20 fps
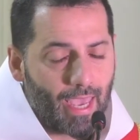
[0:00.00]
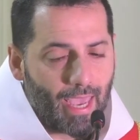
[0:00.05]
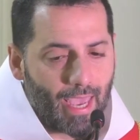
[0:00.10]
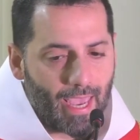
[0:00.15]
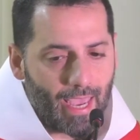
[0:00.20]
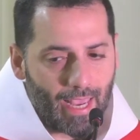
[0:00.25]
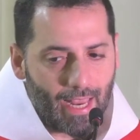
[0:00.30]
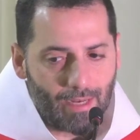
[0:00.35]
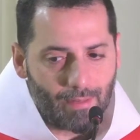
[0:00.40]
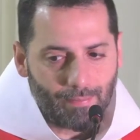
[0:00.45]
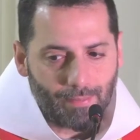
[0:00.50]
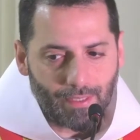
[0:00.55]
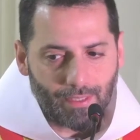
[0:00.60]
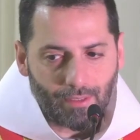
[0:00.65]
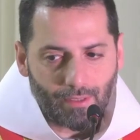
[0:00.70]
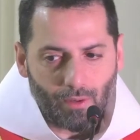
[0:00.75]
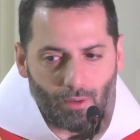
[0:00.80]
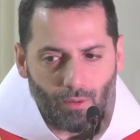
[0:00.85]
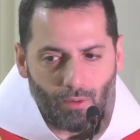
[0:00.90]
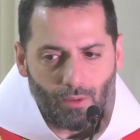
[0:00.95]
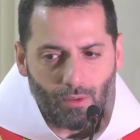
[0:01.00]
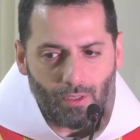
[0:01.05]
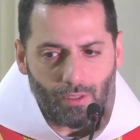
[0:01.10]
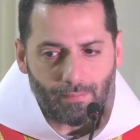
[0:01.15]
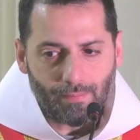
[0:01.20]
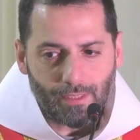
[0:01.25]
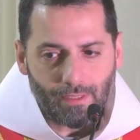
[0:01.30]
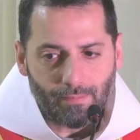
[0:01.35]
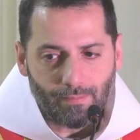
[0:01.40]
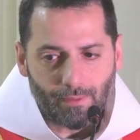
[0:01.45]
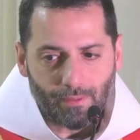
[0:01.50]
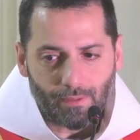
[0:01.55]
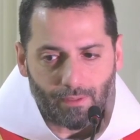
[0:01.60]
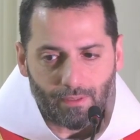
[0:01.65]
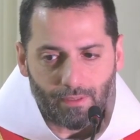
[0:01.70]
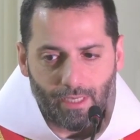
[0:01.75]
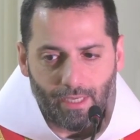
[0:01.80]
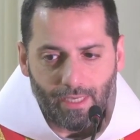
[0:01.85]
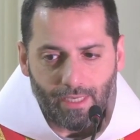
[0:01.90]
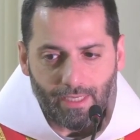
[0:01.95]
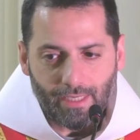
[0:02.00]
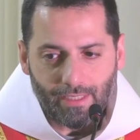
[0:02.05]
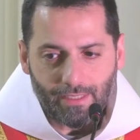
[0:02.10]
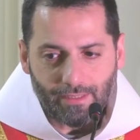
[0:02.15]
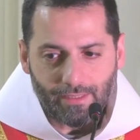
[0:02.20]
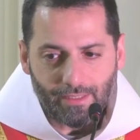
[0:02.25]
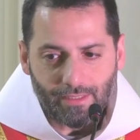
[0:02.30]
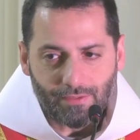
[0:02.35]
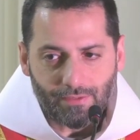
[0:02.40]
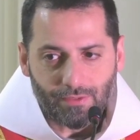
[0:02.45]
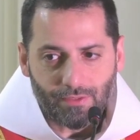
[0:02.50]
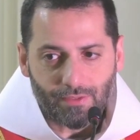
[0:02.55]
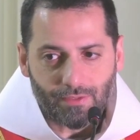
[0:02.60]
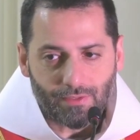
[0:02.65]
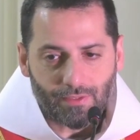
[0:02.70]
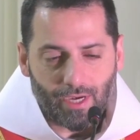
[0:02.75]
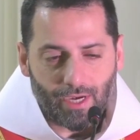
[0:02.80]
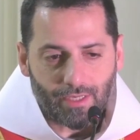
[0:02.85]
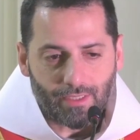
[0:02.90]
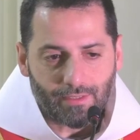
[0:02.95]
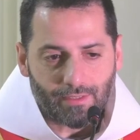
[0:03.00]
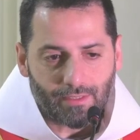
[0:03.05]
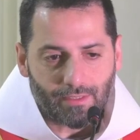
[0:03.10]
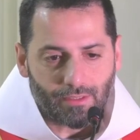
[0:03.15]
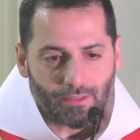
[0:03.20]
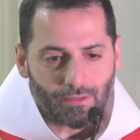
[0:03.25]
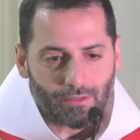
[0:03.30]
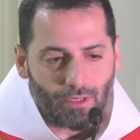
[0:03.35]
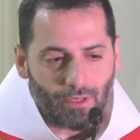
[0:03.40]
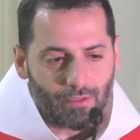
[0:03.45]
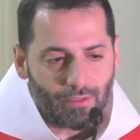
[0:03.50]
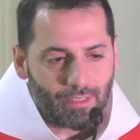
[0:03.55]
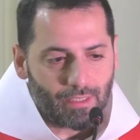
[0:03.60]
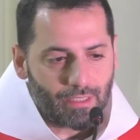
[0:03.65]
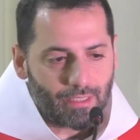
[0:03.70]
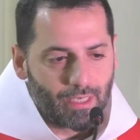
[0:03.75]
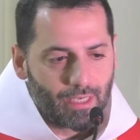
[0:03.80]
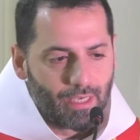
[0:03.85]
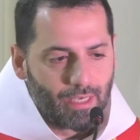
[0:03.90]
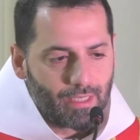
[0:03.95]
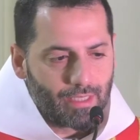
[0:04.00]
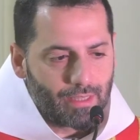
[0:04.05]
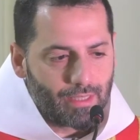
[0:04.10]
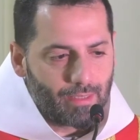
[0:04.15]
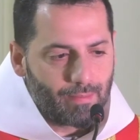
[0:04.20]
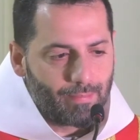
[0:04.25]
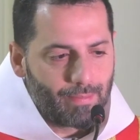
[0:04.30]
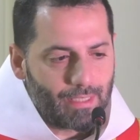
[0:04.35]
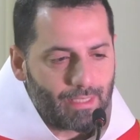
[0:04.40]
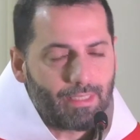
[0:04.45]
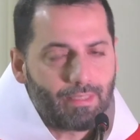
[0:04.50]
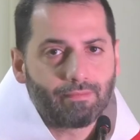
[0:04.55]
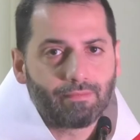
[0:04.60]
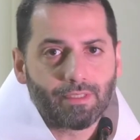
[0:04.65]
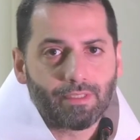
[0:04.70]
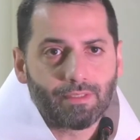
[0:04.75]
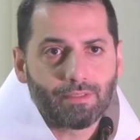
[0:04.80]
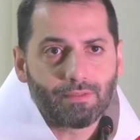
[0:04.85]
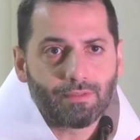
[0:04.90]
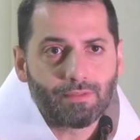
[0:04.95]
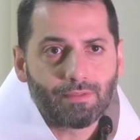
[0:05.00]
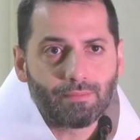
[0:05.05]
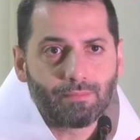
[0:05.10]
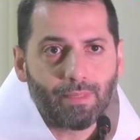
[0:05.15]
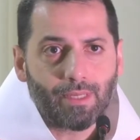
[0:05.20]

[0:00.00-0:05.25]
helping all people in this society, not only the believers,